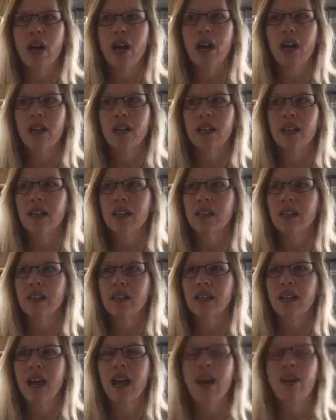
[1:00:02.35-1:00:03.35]

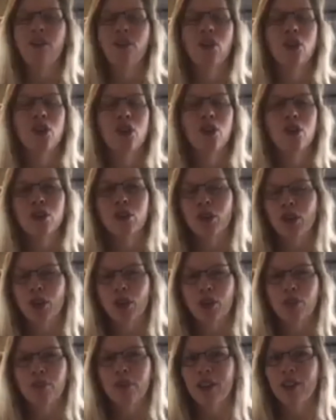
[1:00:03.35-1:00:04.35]
have
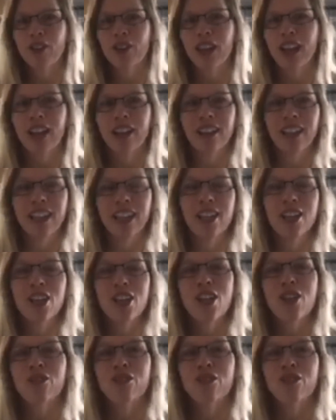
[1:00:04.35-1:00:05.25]
her mother, Kelly,